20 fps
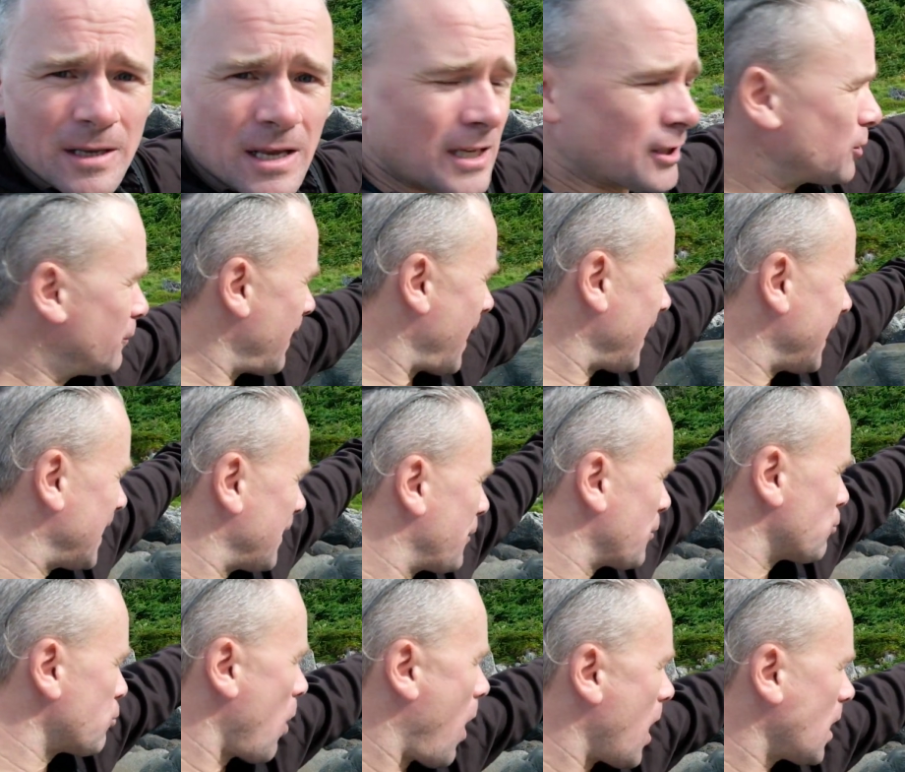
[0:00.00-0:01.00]
So if I can get
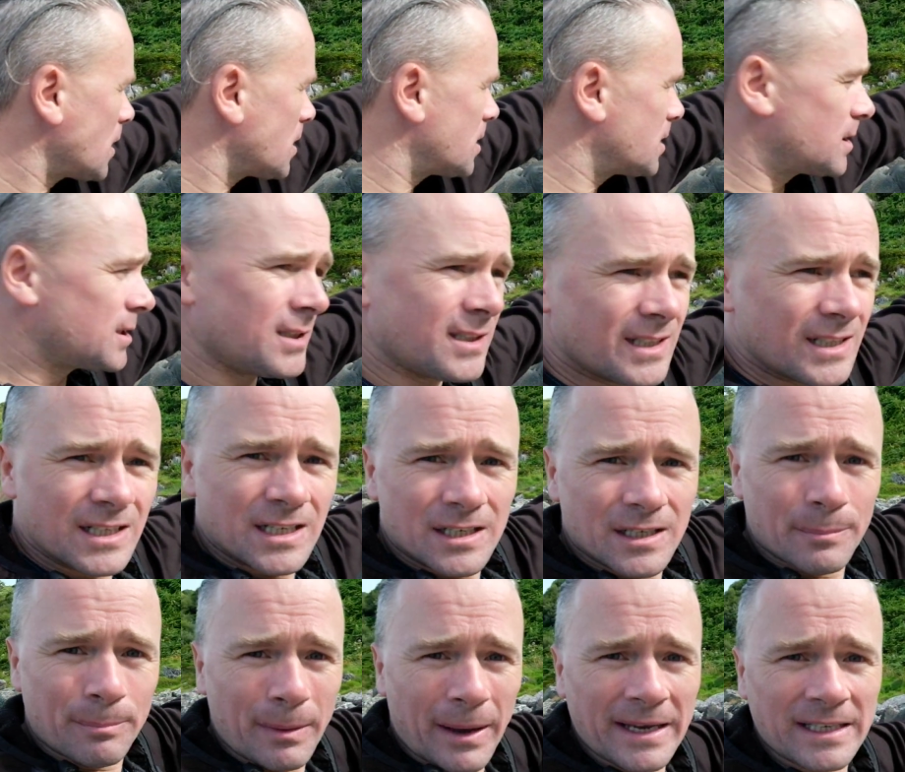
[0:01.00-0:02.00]
the rocks,
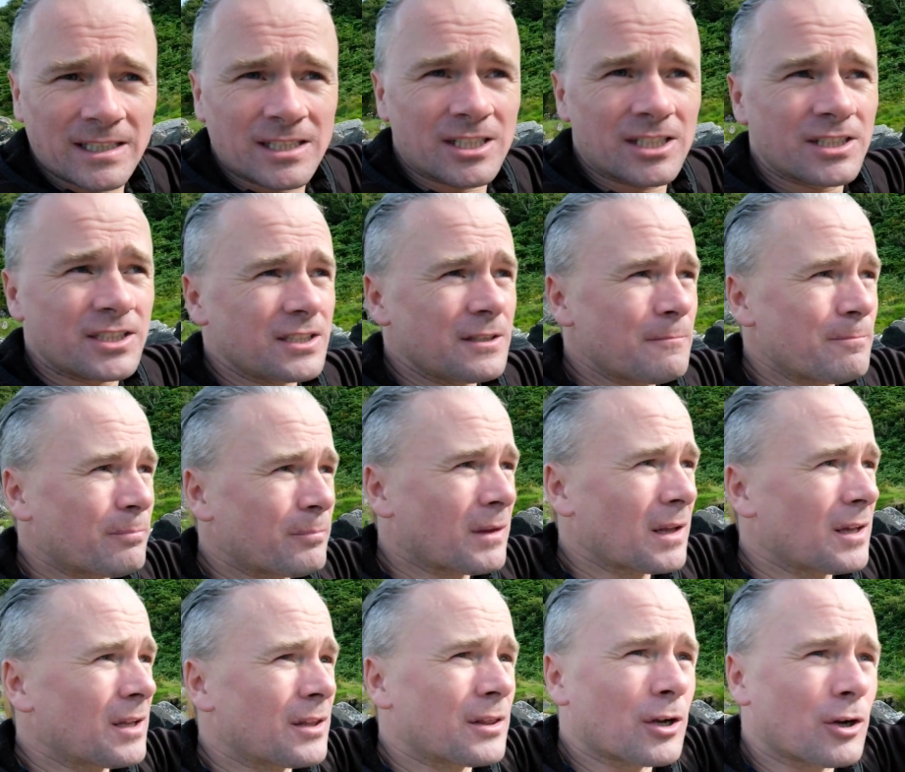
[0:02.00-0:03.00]
the beach,
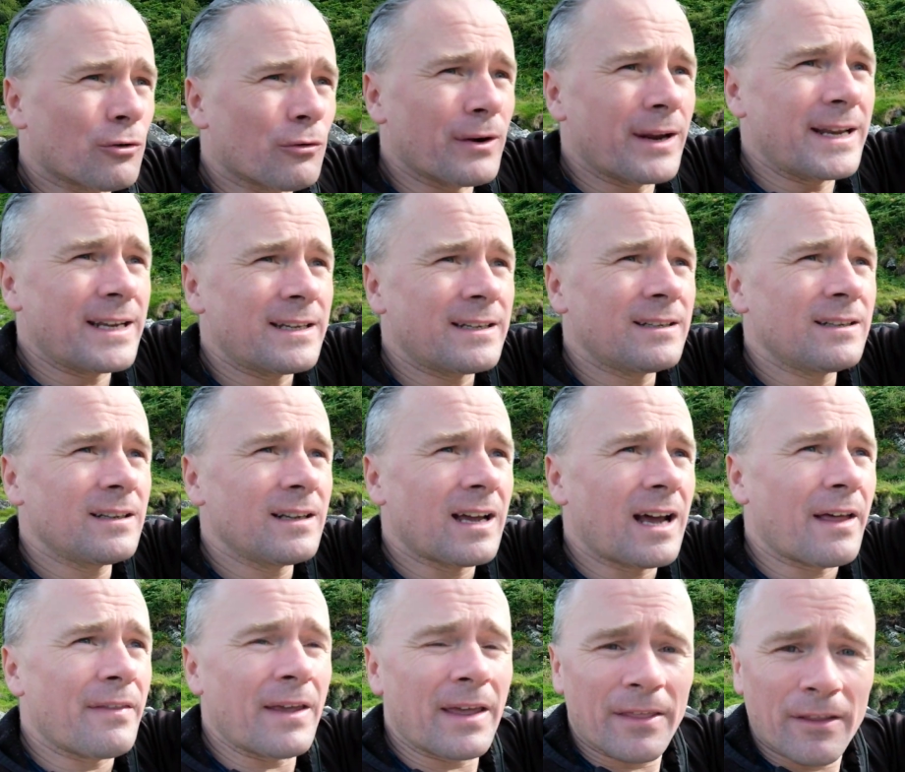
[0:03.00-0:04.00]
the green,
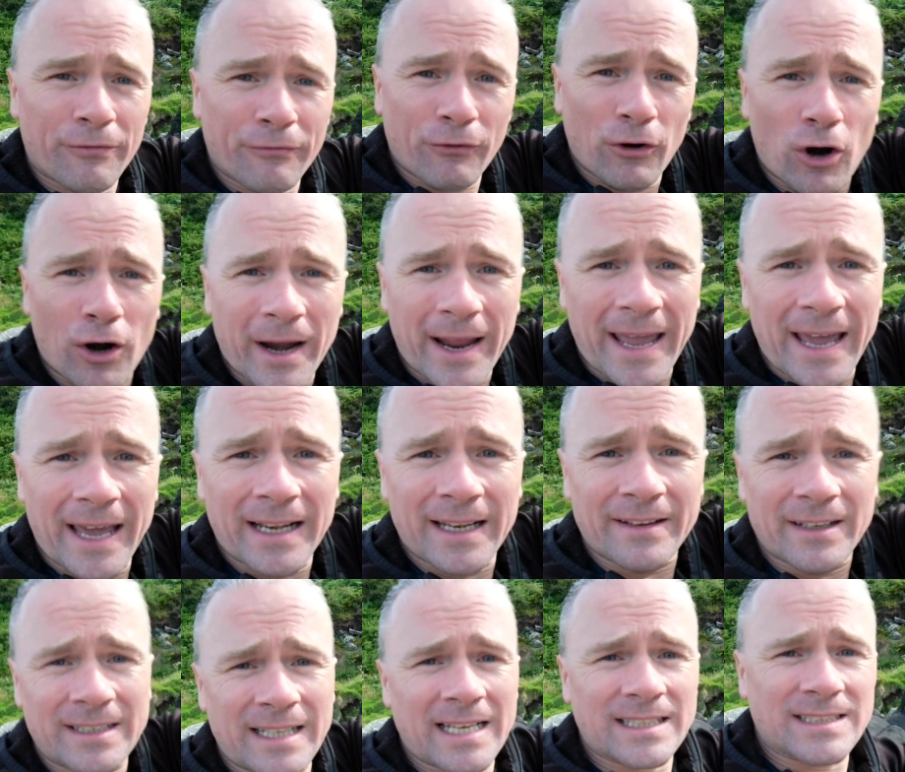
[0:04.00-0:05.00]
and then the Firhead in
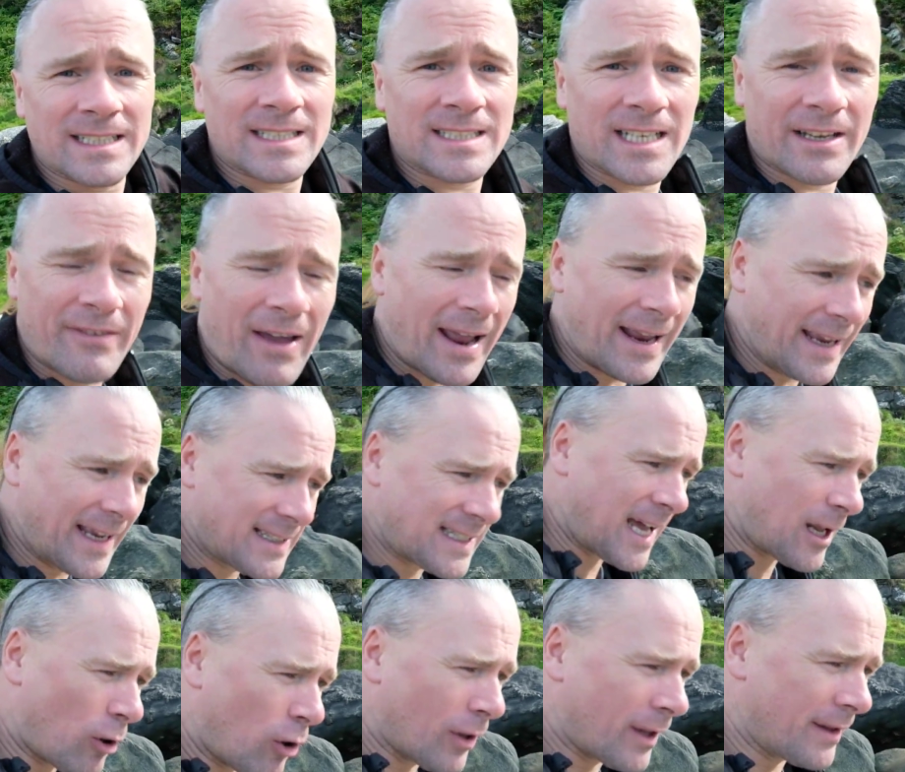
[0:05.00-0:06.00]
the distance, if I can get
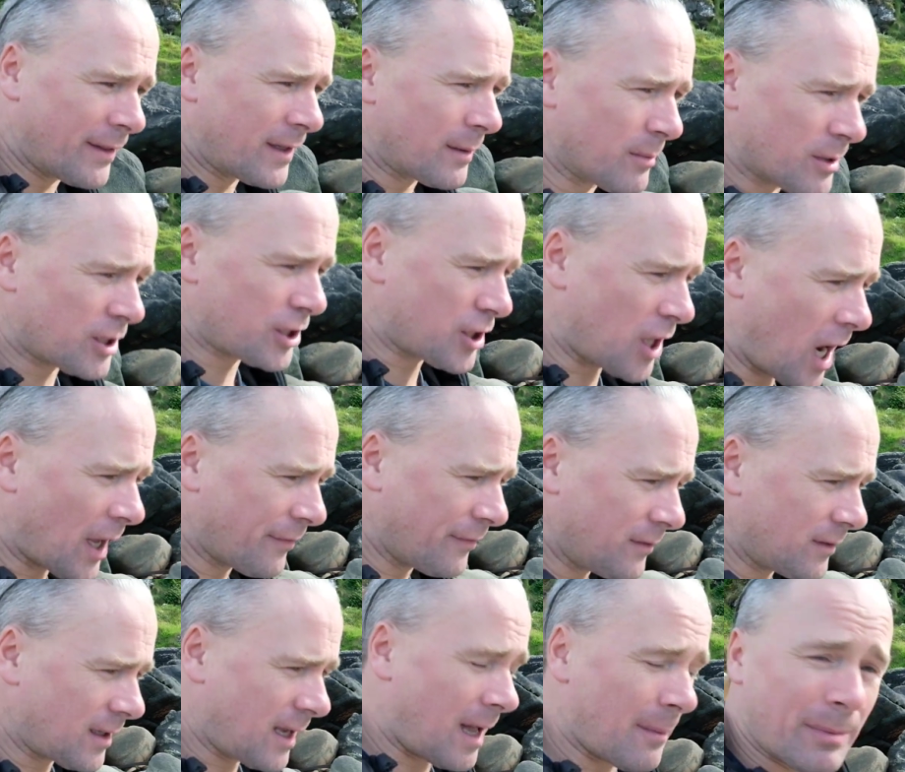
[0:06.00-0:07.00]
that all into my shot,
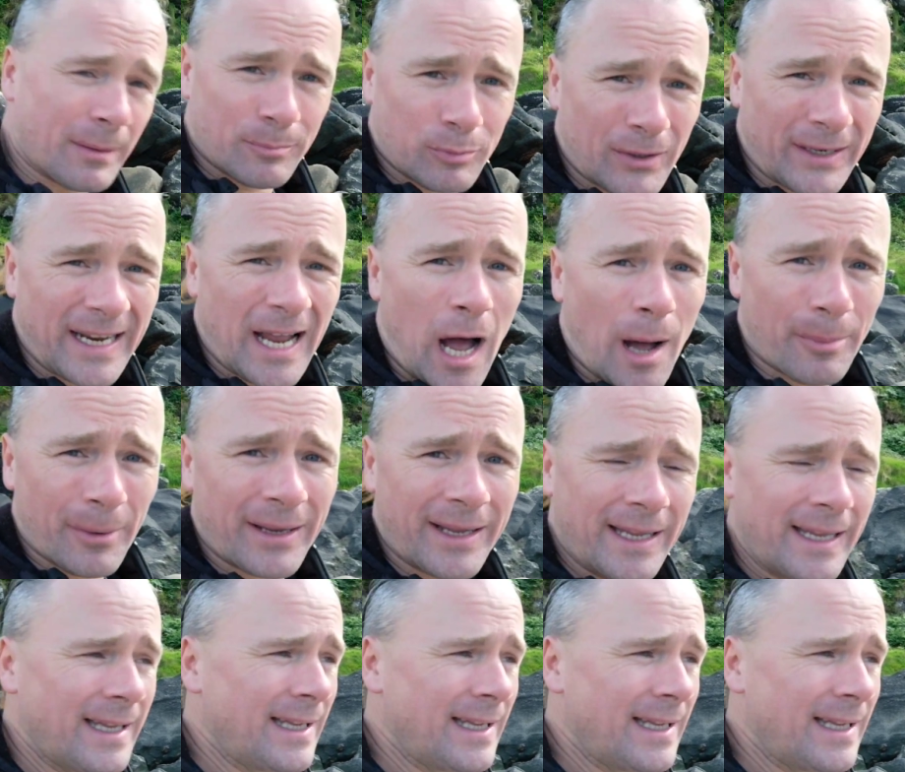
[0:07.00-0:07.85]
I'll be pretty happy.